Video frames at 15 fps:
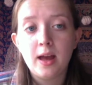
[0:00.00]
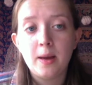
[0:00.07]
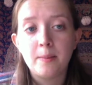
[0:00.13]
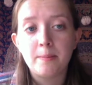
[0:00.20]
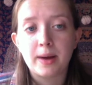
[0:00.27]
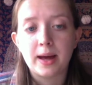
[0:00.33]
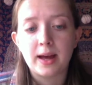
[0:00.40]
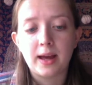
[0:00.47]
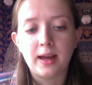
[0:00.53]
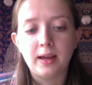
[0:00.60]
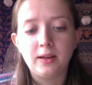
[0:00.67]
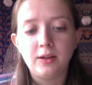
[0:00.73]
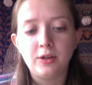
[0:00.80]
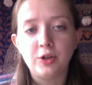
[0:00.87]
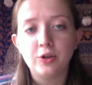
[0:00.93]
by
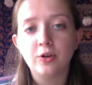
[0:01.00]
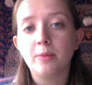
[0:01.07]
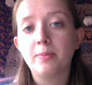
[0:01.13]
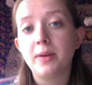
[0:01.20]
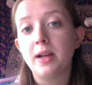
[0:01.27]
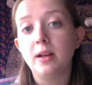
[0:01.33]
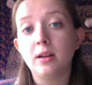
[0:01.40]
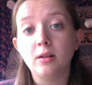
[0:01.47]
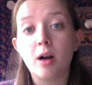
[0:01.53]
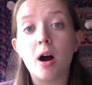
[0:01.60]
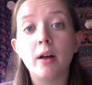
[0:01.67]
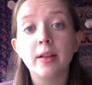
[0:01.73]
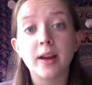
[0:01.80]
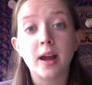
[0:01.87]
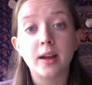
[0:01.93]
European
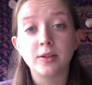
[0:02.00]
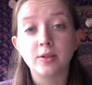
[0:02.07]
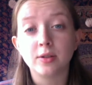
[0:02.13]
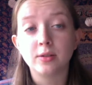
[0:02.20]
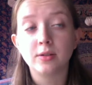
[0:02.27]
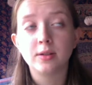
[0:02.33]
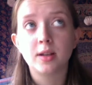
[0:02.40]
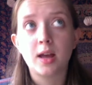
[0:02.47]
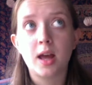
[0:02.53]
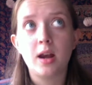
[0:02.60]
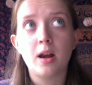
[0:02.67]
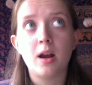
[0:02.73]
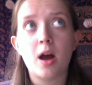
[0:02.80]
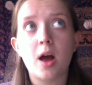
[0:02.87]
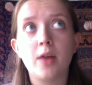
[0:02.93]
colonizers
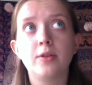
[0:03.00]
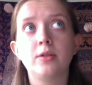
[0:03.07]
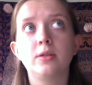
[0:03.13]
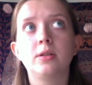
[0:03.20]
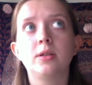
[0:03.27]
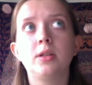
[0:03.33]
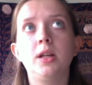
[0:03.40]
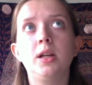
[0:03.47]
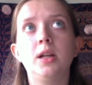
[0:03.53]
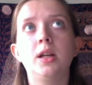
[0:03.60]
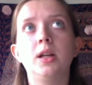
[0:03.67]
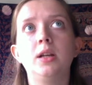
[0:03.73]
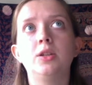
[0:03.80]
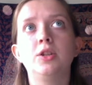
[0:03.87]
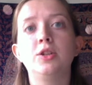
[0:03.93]
and others
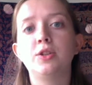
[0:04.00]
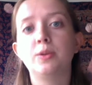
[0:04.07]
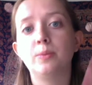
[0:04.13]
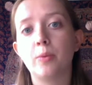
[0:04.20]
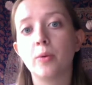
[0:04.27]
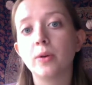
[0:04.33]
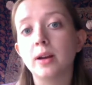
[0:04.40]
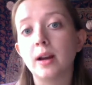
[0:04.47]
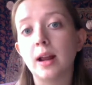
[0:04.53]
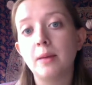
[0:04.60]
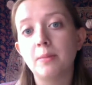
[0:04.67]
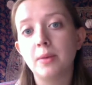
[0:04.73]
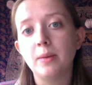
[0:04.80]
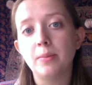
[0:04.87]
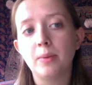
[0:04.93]
seeking to subordinate
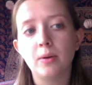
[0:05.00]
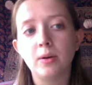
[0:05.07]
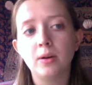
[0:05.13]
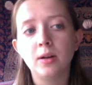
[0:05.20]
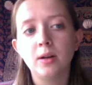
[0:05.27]
people.